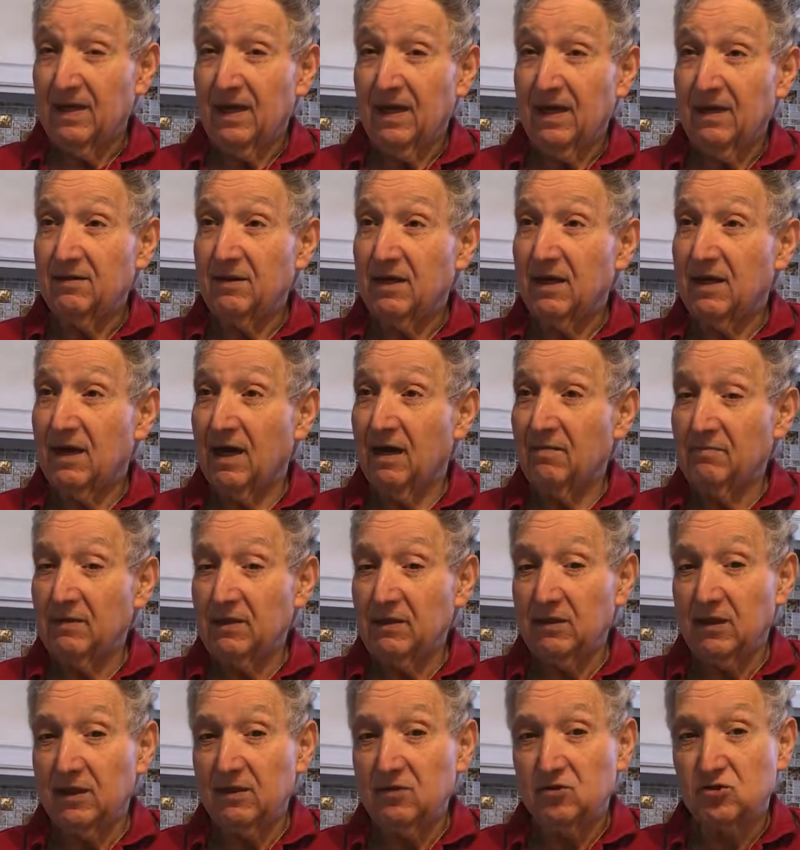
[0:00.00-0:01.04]
And they come
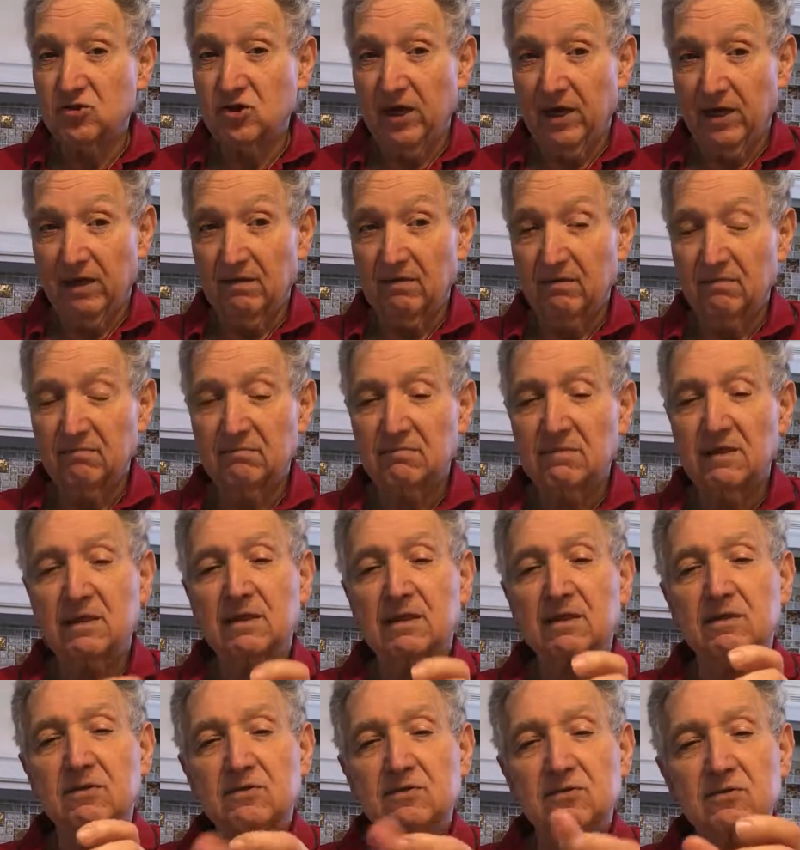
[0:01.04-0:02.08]
and they check.
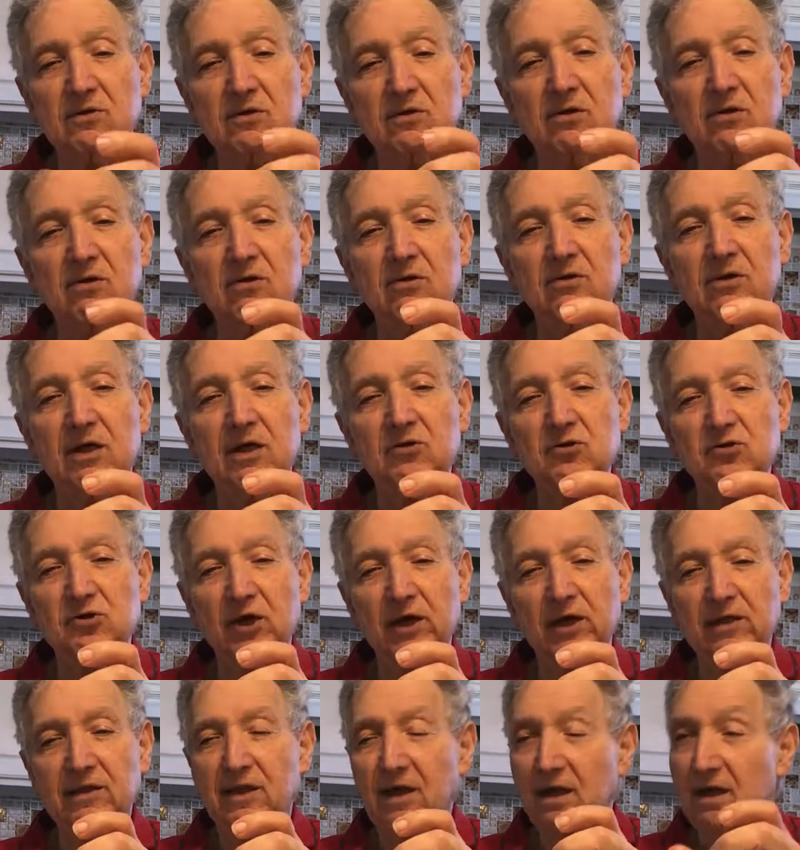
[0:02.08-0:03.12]
So they
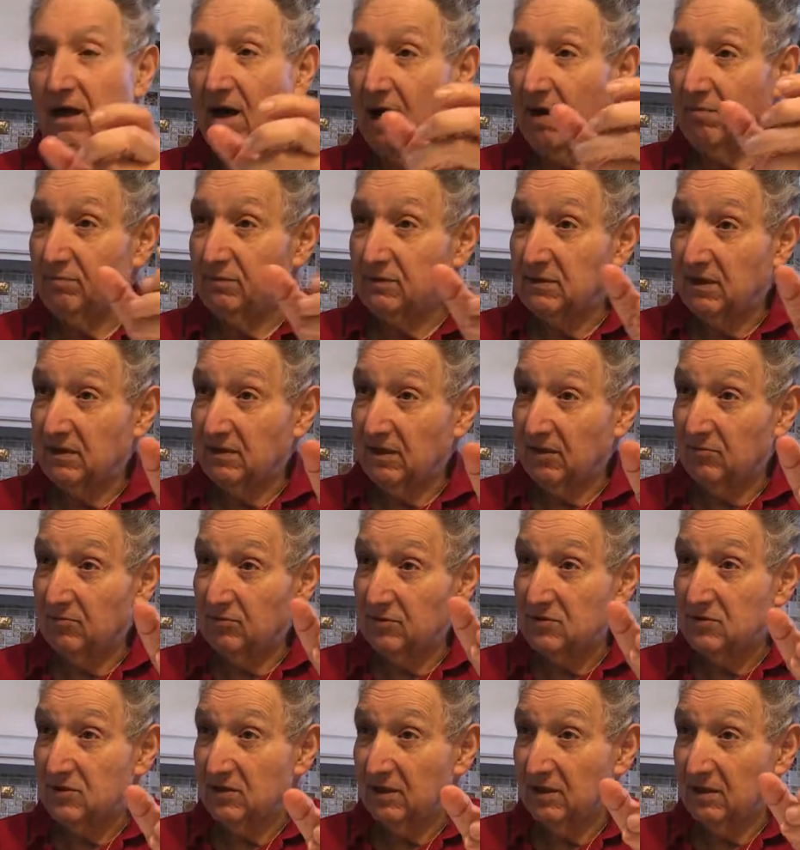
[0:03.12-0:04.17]
checked the cup that I
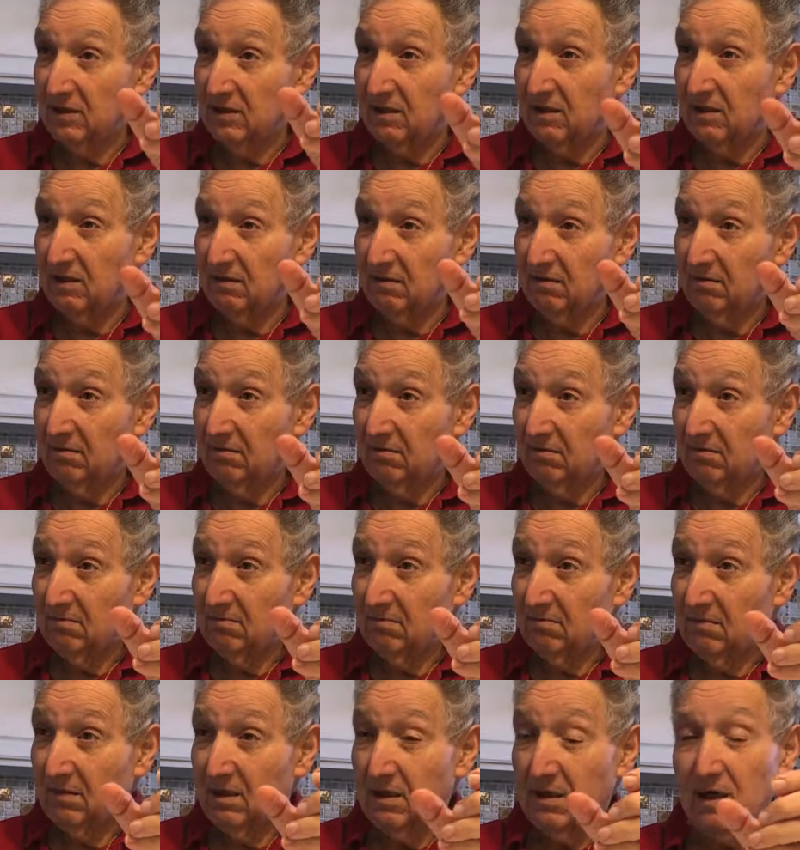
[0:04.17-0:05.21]
was drinking,
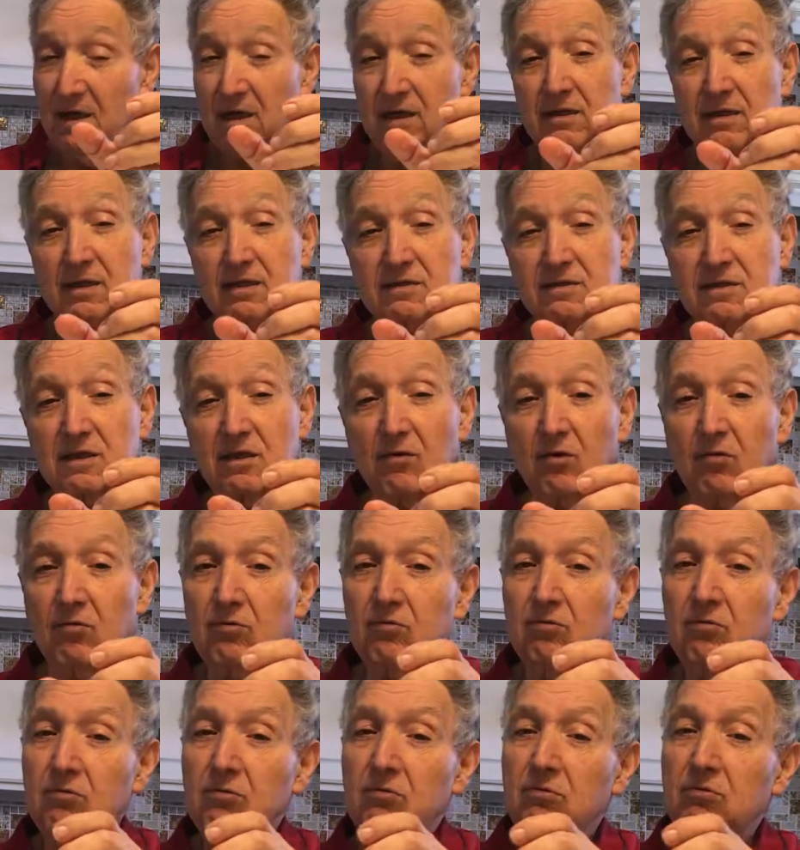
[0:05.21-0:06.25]
and they said,
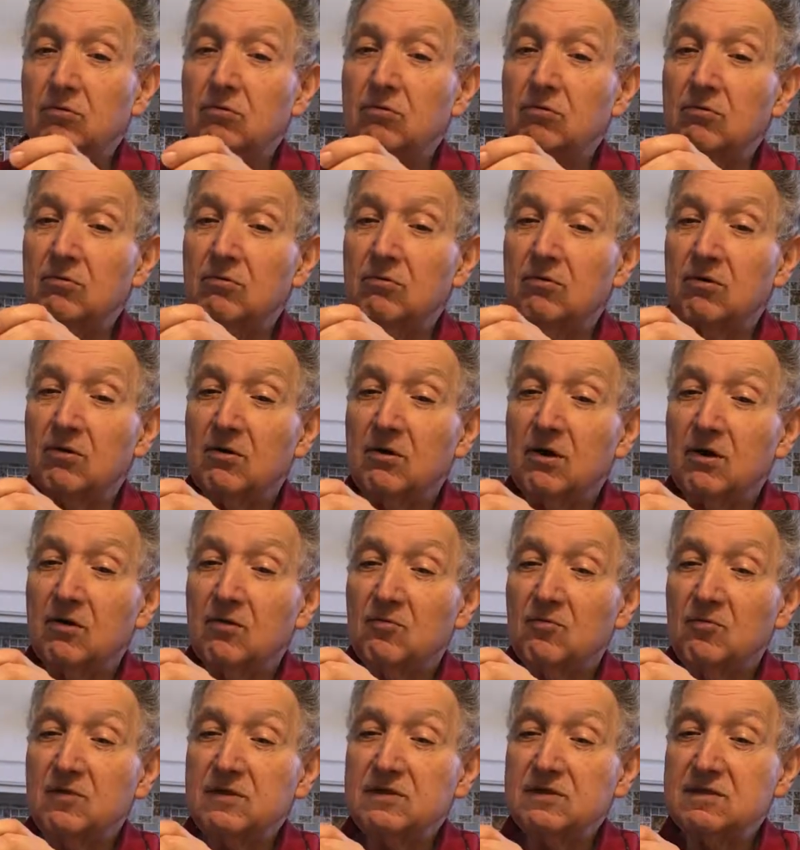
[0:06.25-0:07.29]
"Oh,
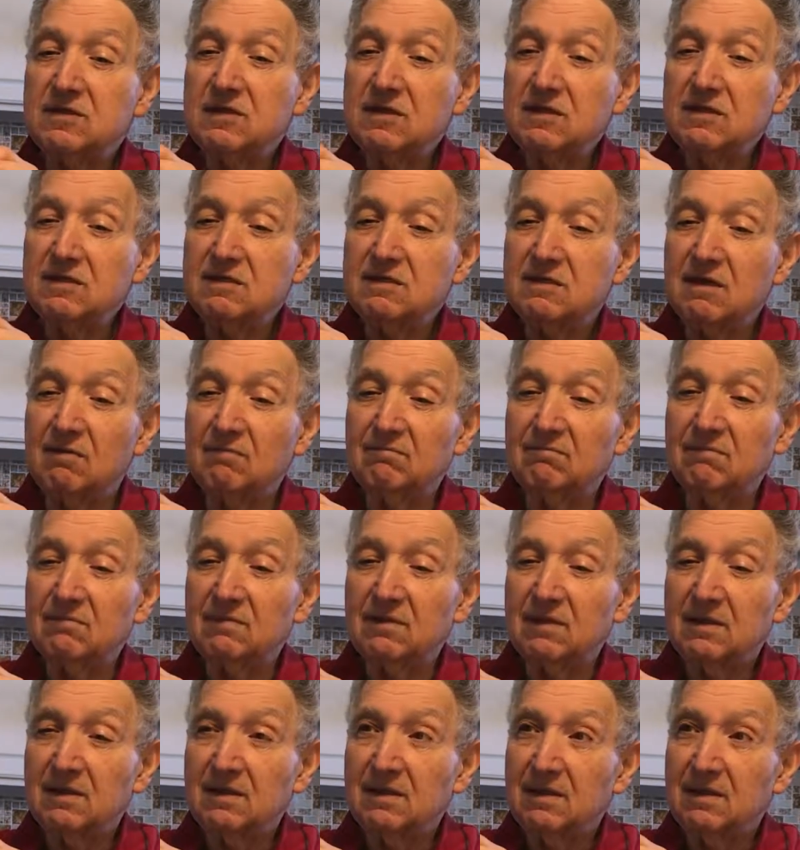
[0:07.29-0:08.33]
we see some